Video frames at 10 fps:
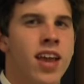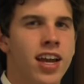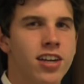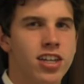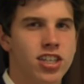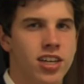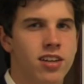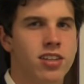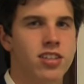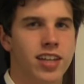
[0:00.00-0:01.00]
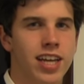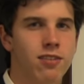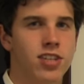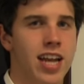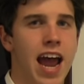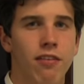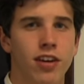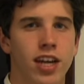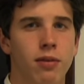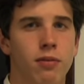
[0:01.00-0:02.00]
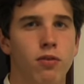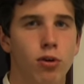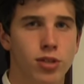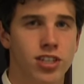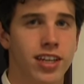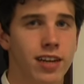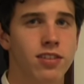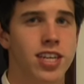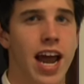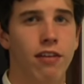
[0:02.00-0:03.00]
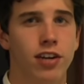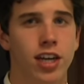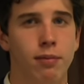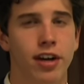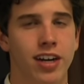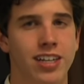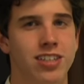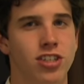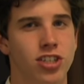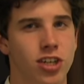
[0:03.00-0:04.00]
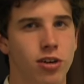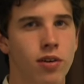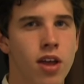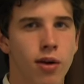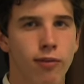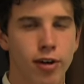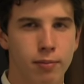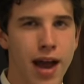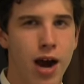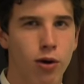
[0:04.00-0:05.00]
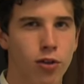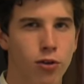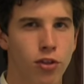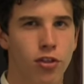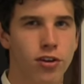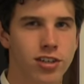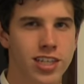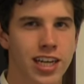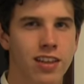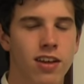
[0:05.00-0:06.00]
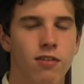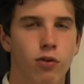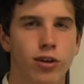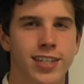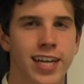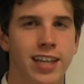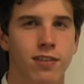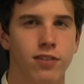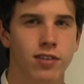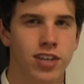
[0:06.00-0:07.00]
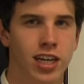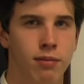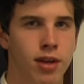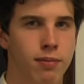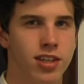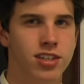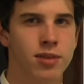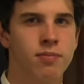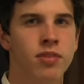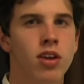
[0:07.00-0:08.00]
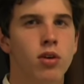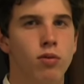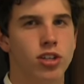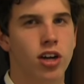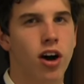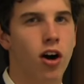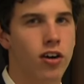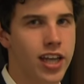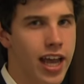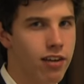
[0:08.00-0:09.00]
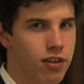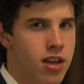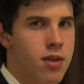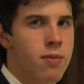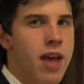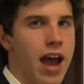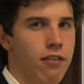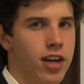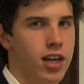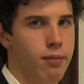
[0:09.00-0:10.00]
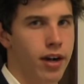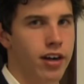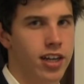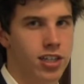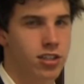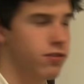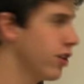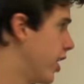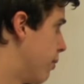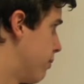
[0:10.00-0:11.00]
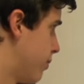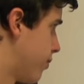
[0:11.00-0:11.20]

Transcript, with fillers: In addition, slaves and African, former slaves and African Americans in general were empowered through the thirteenth, fourteenth, and fifteenth Amendments, which all gave African Americans freedom.